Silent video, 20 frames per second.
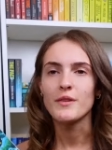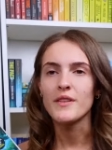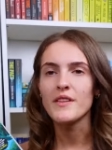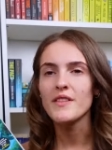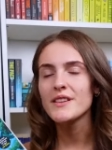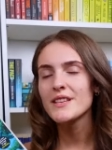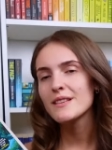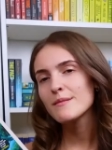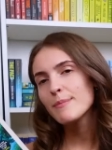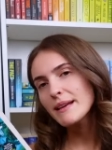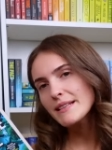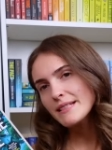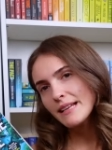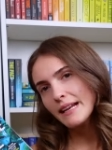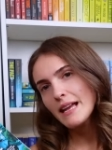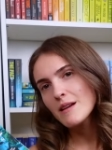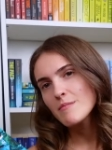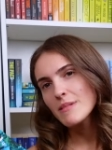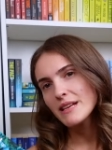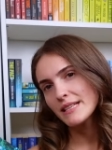I think this is
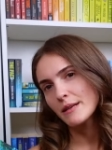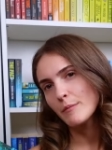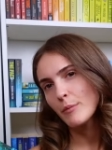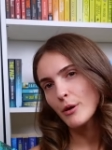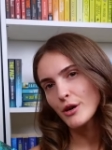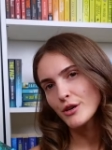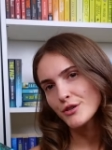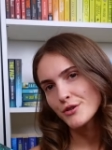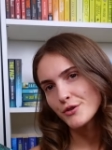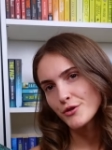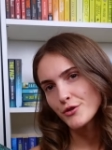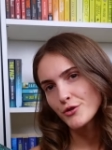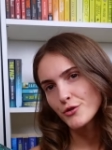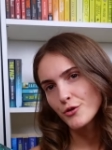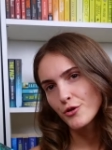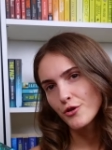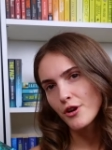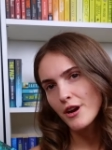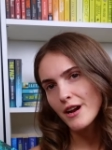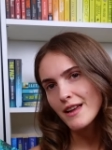basically a missing person
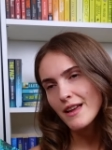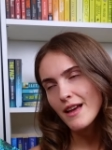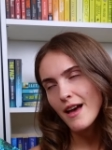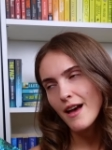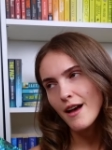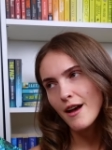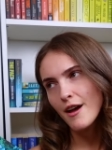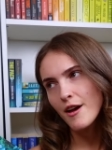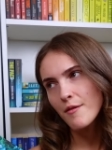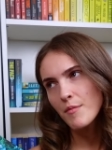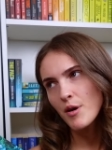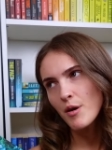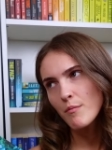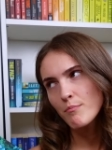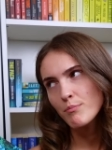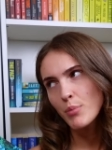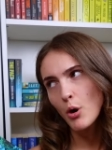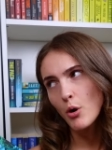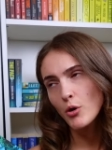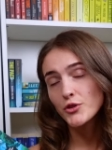story,
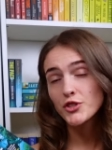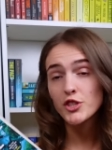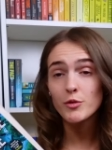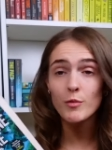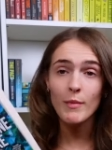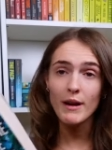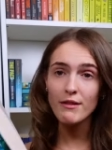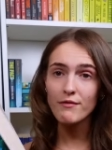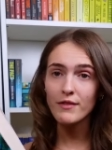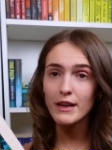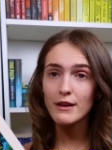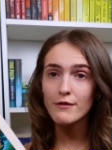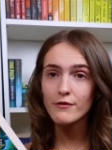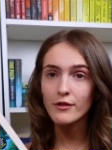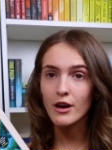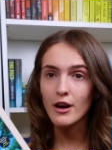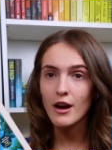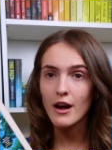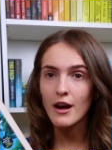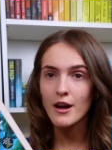um, but some of my
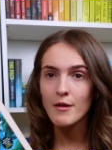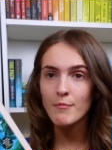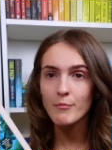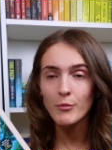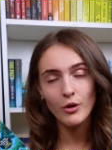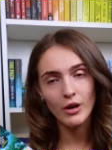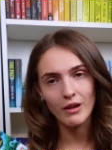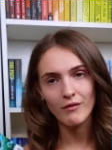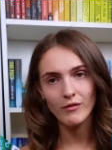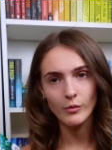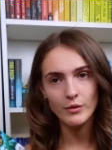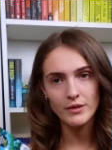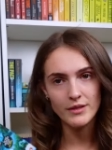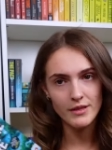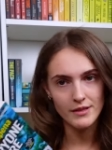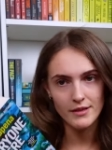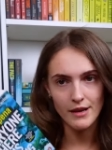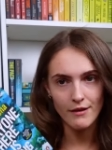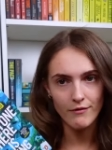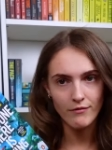favourite um, book
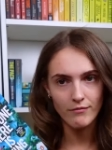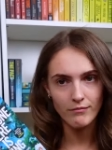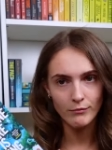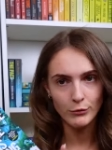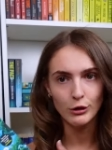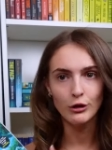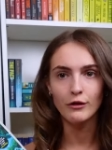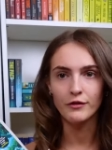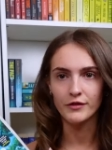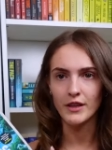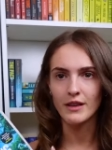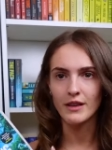influencers have loved